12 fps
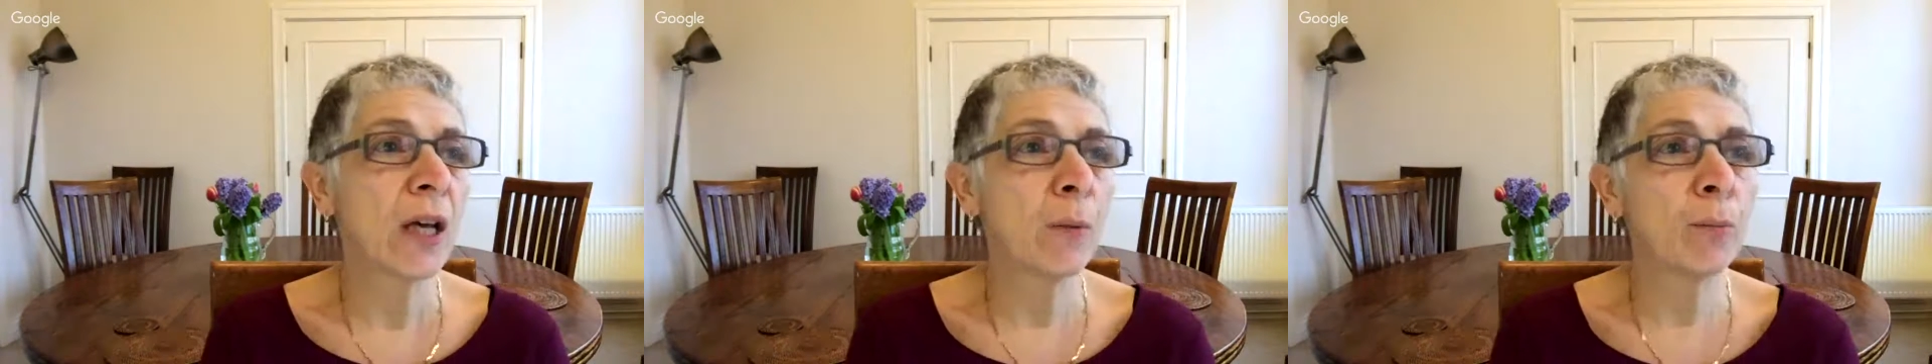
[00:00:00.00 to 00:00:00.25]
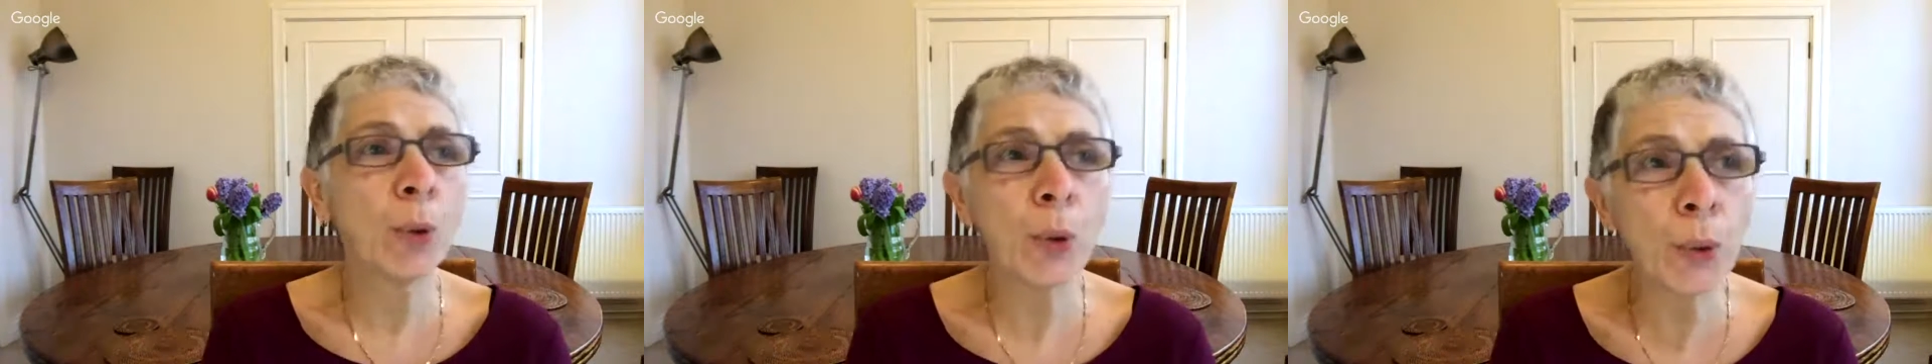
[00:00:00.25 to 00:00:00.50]

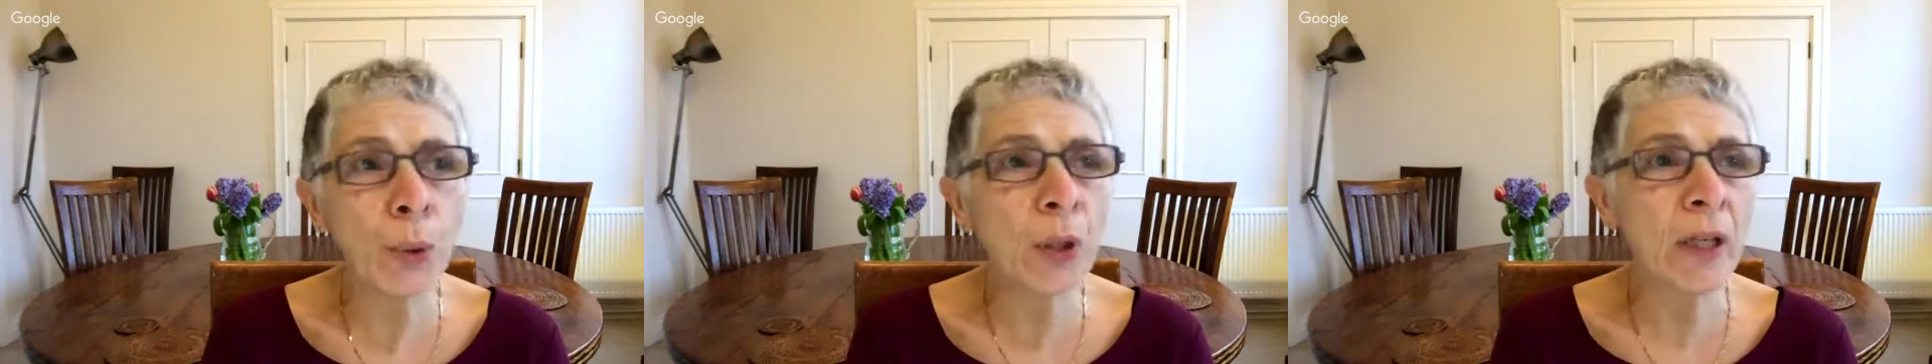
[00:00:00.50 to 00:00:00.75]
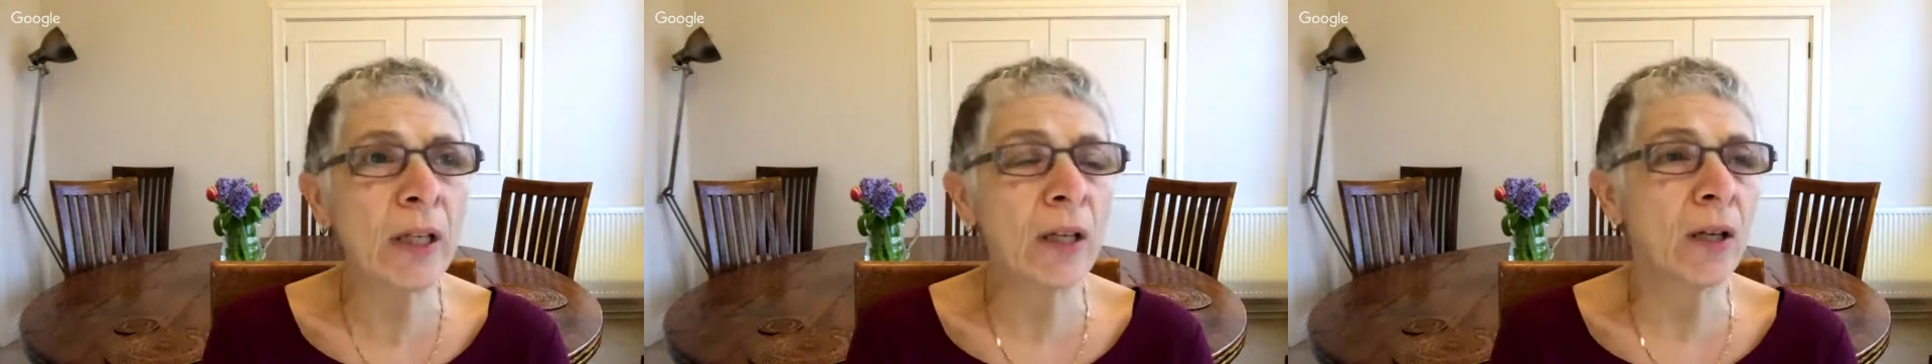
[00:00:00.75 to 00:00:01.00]

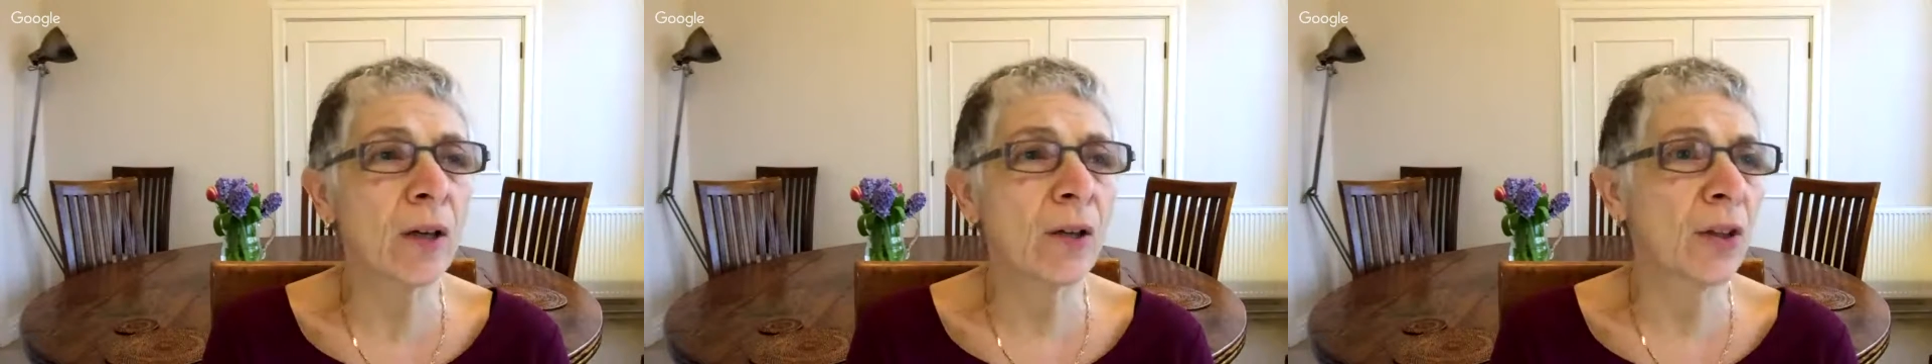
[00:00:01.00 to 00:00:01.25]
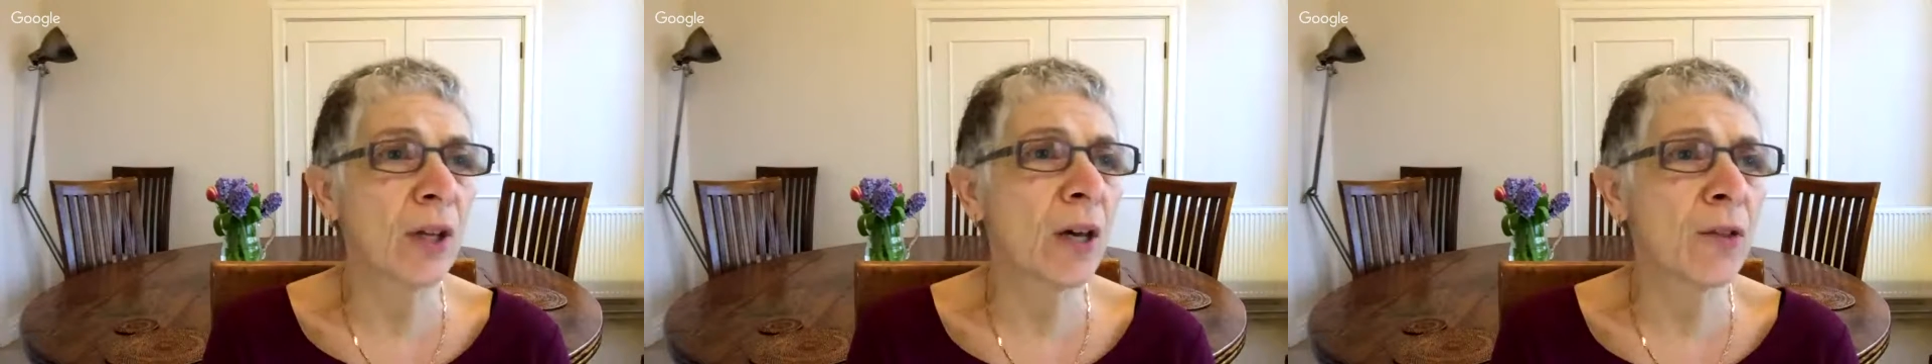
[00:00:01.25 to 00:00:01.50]
appalling,
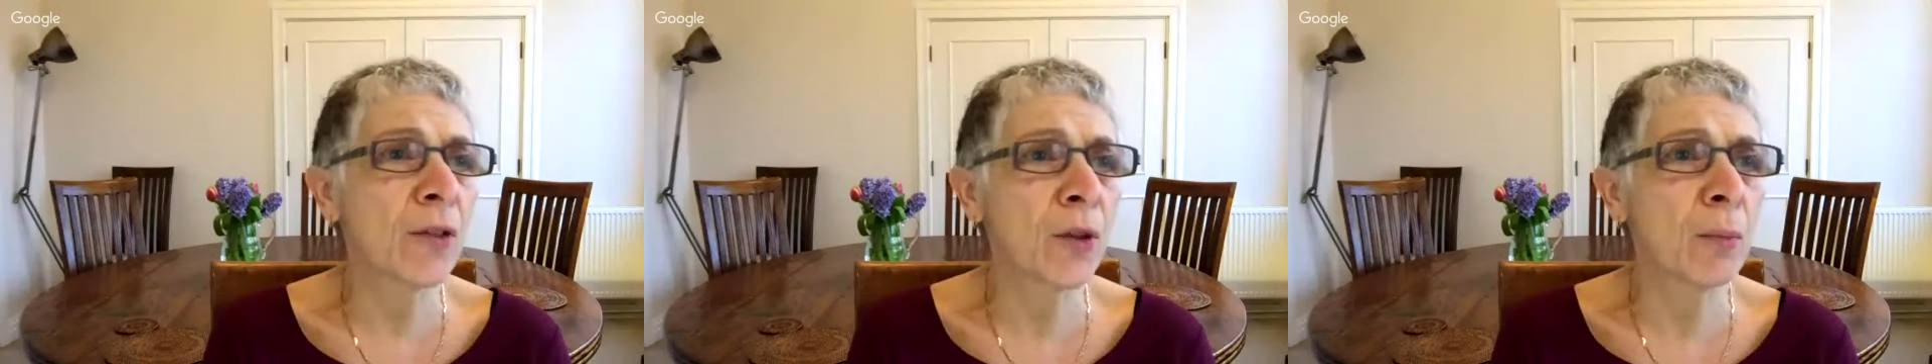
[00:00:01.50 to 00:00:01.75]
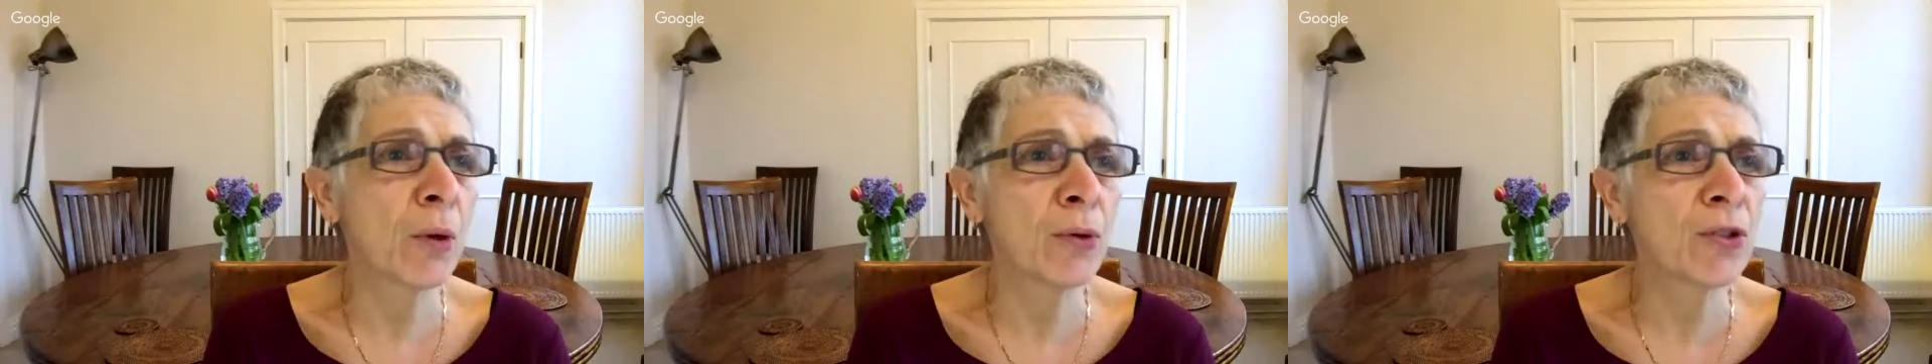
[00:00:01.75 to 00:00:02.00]
the
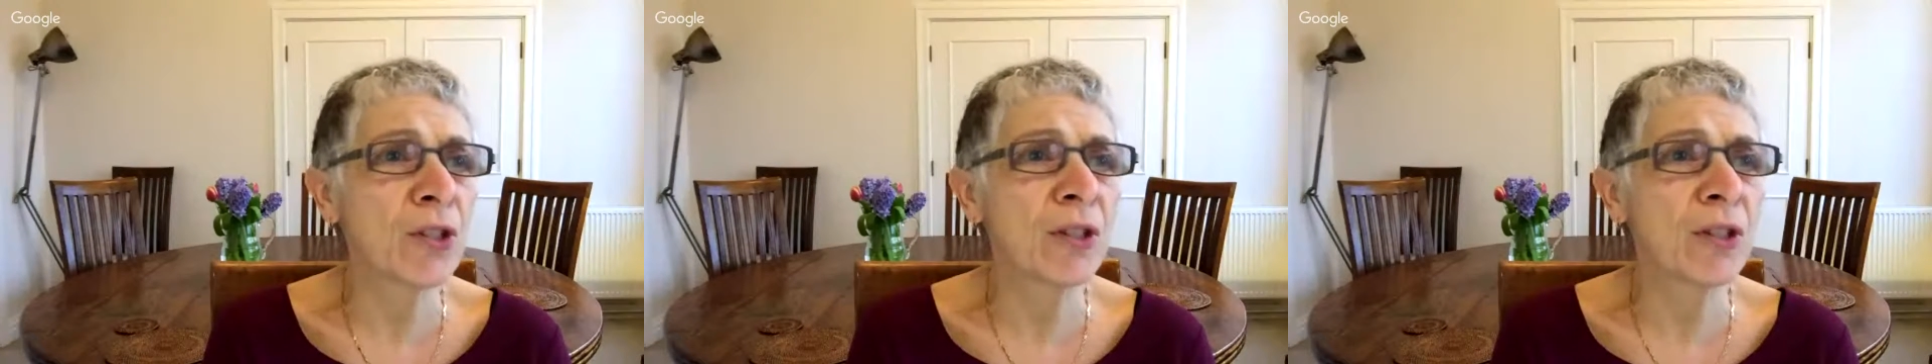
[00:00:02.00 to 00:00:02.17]
most